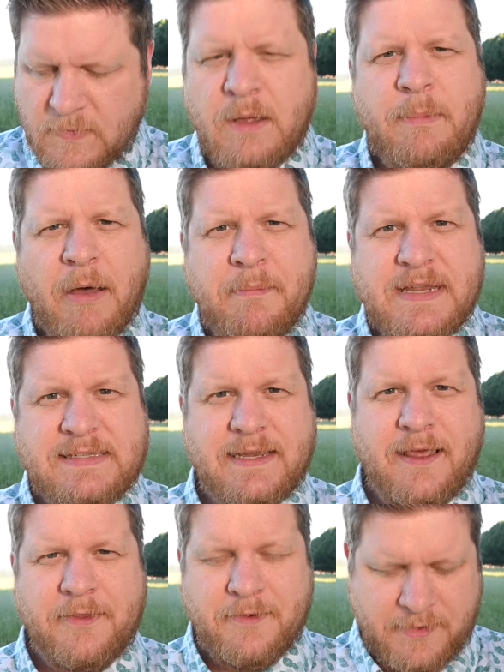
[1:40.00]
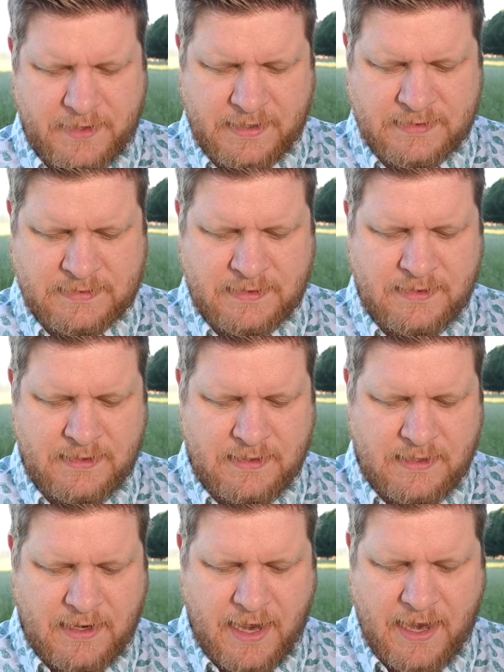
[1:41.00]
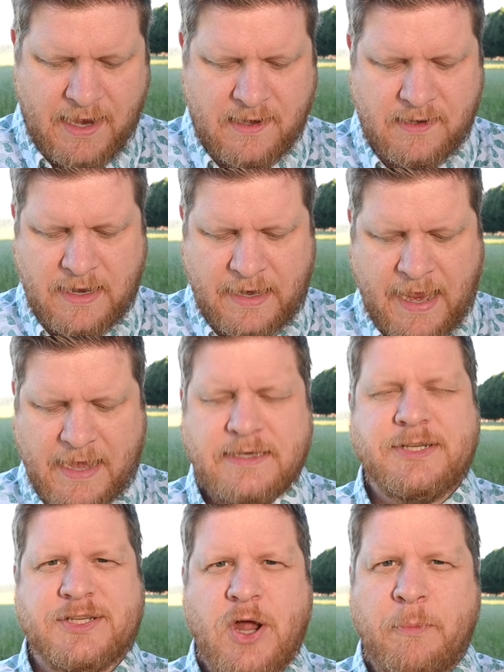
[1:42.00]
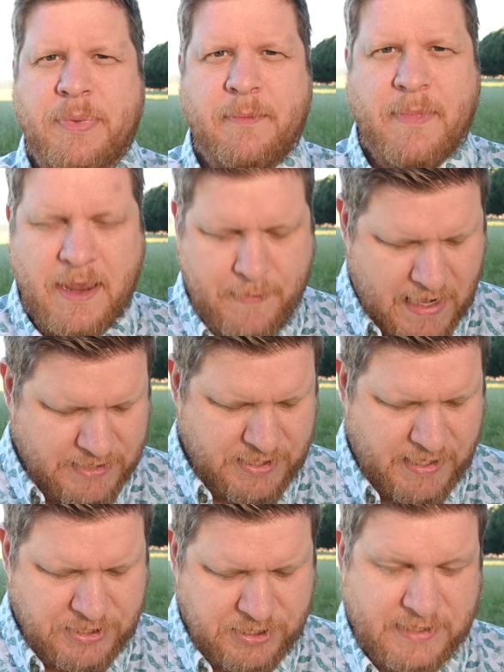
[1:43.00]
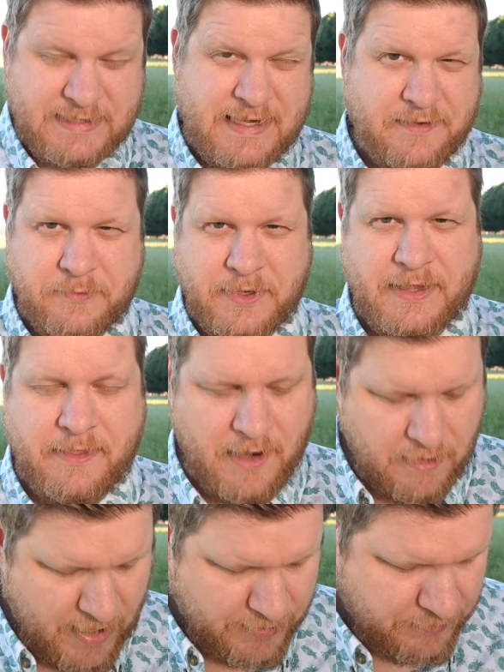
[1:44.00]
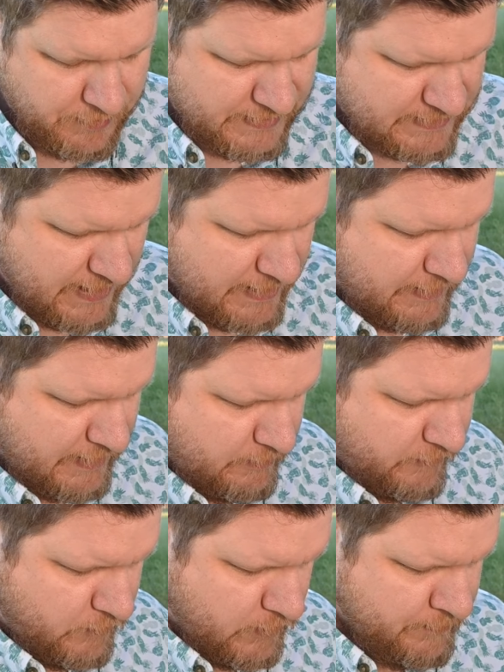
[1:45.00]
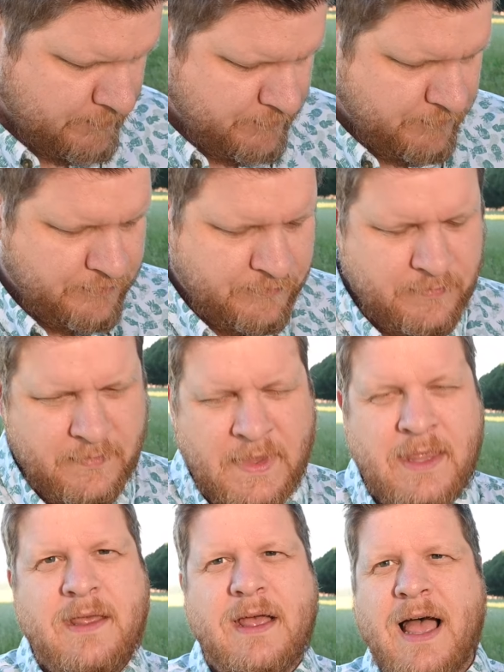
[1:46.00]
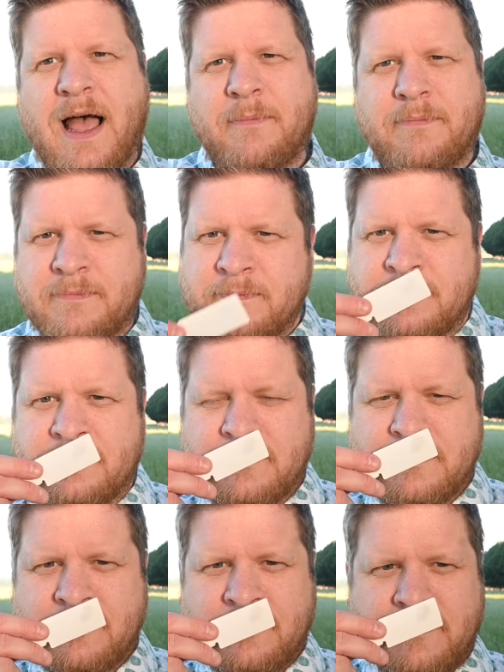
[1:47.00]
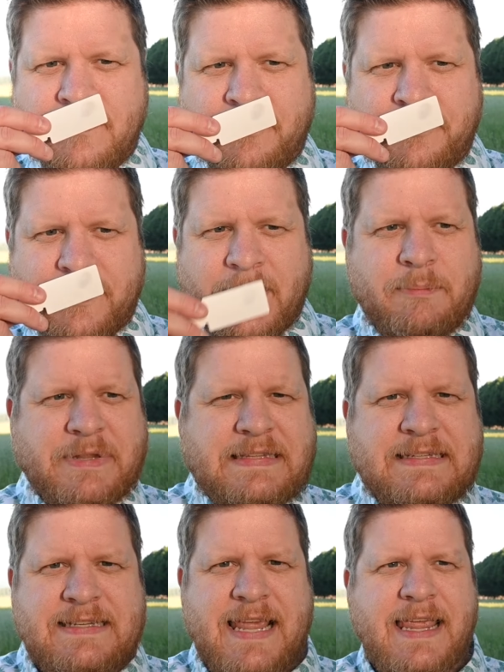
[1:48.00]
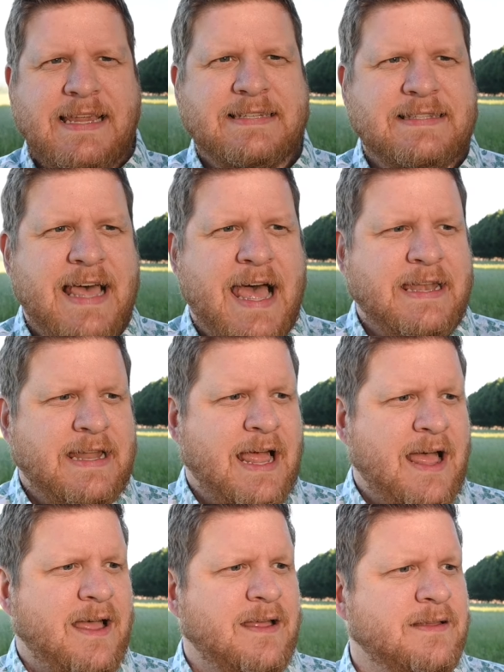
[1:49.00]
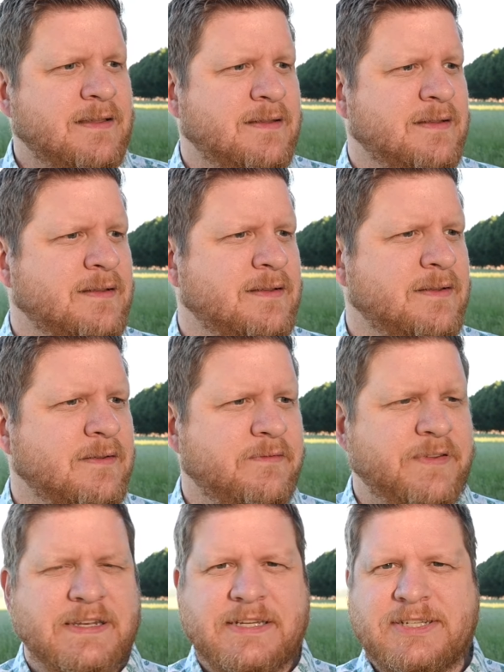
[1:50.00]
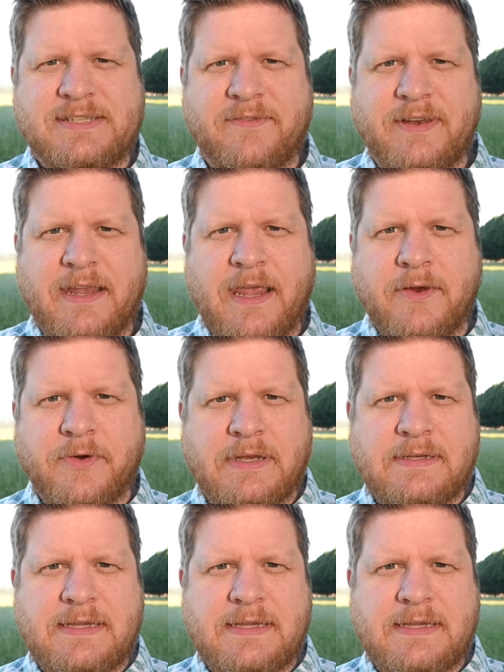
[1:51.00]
about mixing other things, and it kind of just opened up my imagination because I hadn't really thought about doing this kind of thing before. But this takes that vintage 78 green